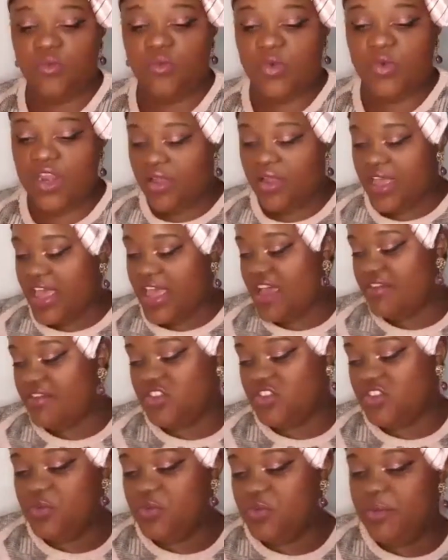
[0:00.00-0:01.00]
We don't have the
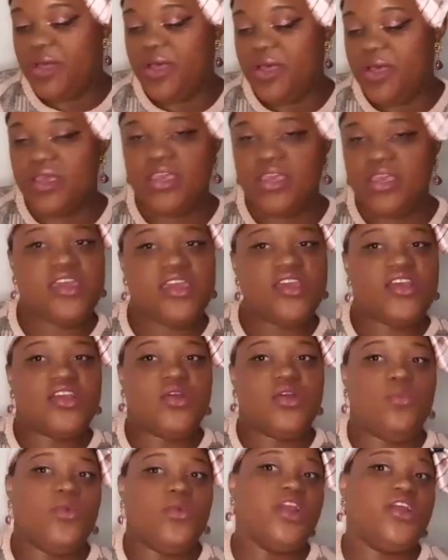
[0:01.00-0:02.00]
superbug here.
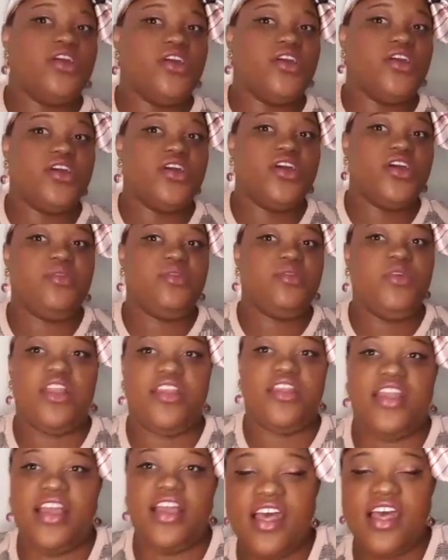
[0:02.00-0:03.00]
We're good. We are
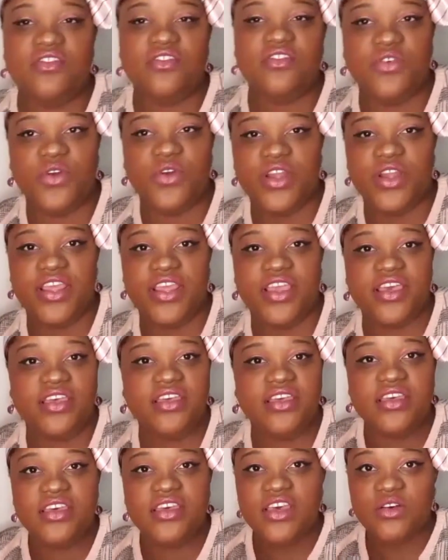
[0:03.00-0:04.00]
not California.
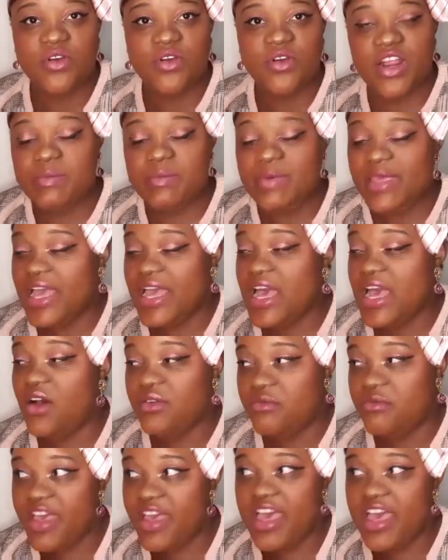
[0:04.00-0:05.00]
We're gonna be out
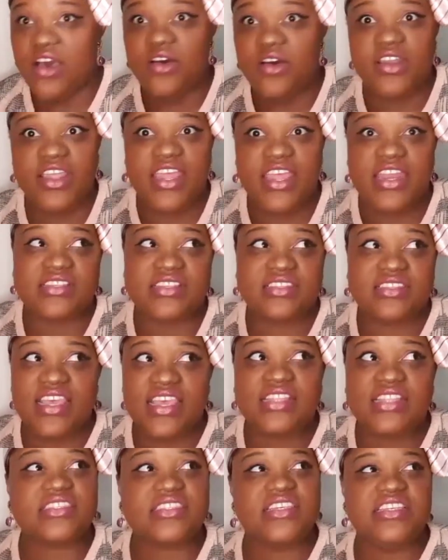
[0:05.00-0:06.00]
and about, and
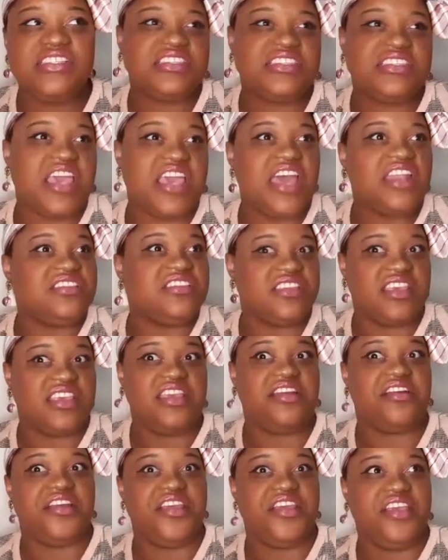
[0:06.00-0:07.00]
it's kind of
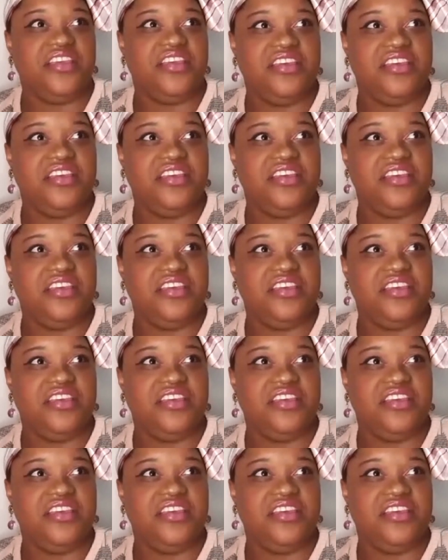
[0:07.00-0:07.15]
scary.